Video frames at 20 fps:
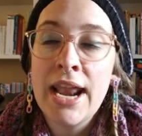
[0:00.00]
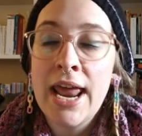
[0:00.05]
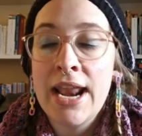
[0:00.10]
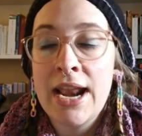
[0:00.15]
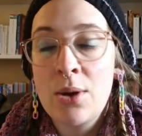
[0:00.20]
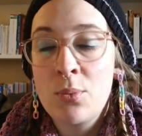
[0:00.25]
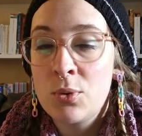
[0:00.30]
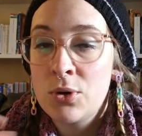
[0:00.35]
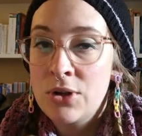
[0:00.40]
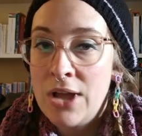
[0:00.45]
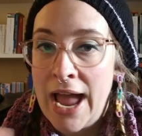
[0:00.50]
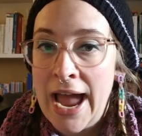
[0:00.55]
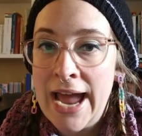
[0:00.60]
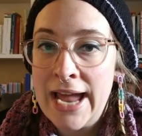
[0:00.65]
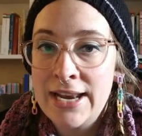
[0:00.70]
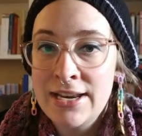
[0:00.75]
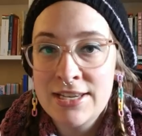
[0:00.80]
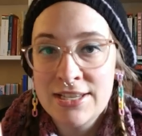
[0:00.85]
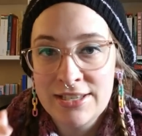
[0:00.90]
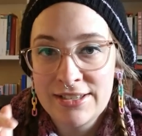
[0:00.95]
and I will
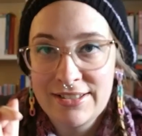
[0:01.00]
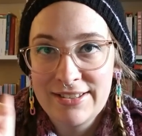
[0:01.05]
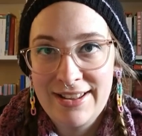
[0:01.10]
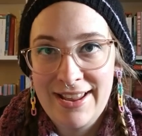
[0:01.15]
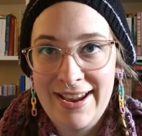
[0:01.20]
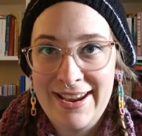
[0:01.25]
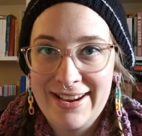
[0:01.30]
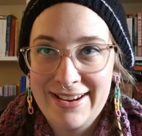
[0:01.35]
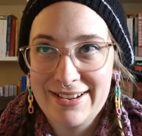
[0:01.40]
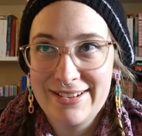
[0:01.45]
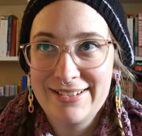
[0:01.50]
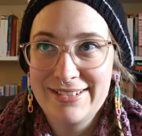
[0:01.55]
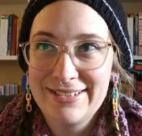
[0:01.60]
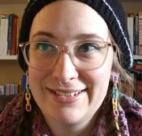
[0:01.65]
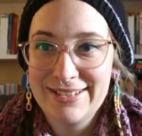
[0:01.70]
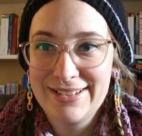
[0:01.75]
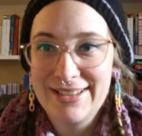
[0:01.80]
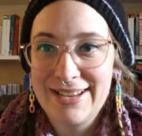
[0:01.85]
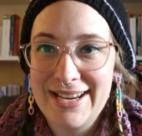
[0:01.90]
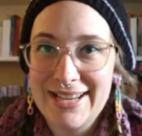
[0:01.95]
add like
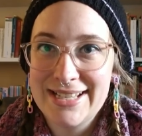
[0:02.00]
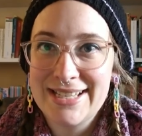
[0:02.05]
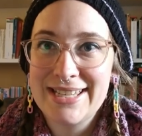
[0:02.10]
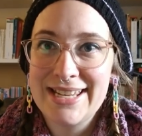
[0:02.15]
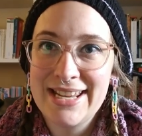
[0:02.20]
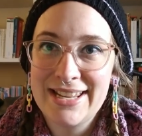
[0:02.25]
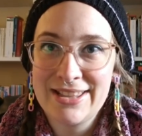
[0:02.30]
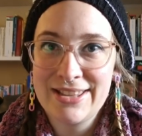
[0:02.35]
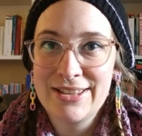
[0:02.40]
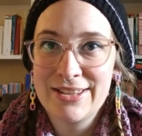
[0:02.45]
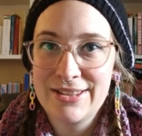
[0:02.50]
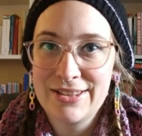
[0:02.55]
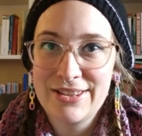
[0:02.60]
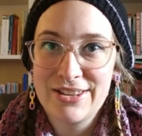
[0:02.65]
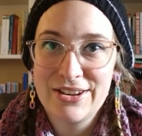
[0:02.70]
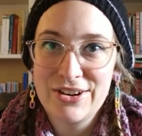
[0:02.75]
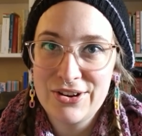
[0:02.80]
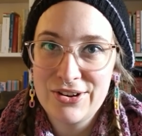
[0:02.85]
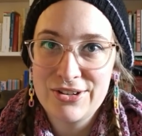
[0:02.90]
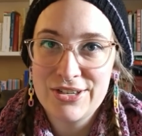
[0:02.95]
links in
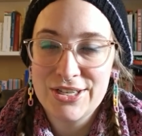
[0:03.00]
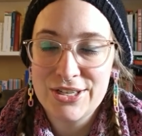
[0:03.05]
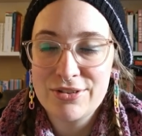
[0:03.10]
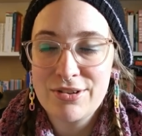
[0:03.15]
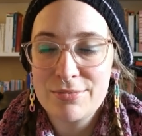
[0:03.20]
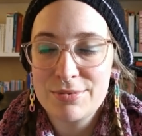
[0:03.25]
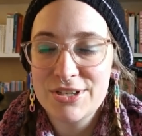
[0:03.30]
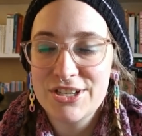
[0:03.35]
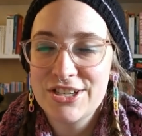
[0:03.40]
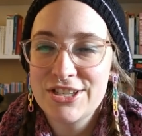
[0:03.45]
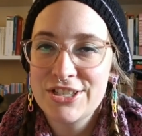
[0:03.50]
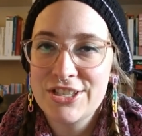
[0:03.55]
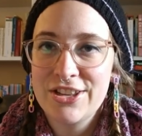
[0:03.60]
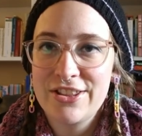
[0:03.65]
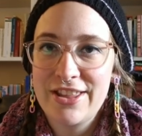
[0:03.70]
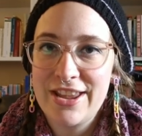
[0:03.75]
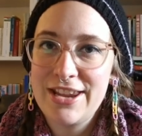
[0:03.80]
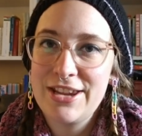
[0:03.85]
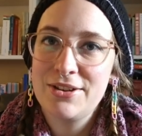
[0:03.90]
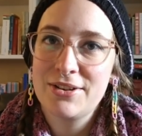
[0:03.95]
the description so
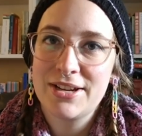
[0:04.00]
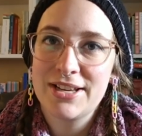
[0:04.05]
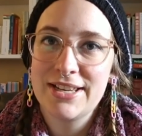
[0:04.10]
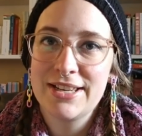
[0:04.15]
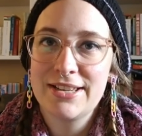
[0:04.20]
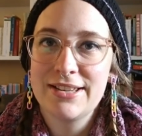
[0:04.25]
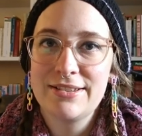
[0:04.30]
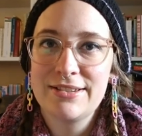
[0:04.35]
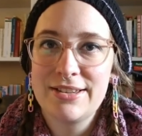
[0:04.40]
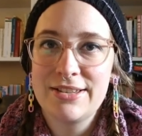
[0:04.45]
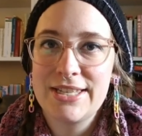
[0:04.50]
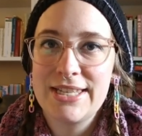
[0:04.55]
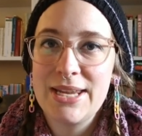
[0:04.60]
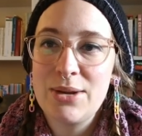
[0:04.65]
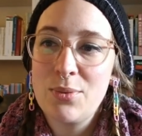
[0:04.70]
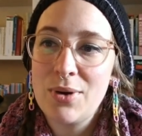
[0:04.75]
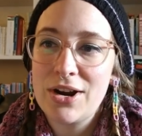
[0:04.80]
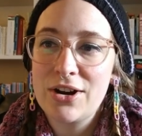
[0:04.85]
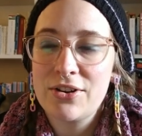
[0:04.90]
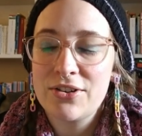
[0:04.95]
that you can see
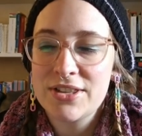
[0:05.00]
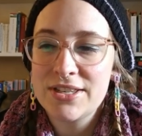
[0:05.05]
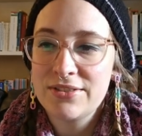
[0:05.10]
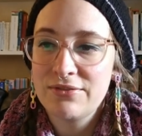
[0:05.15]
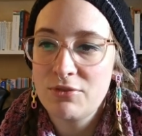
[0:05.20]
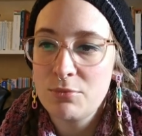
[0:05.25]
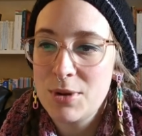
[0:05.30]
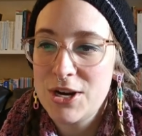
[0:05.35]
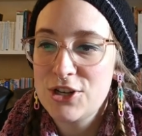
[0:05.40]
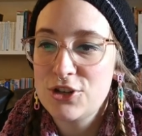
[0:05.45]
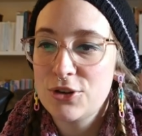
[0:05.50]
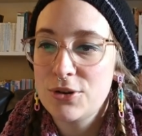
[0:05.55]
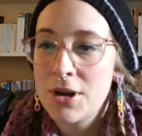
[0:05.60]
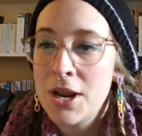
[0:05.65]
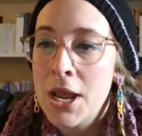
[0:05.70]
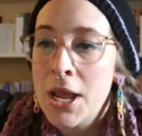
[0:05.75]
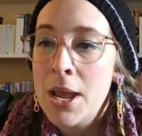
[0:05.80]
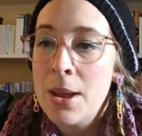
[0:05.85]
where I got this information,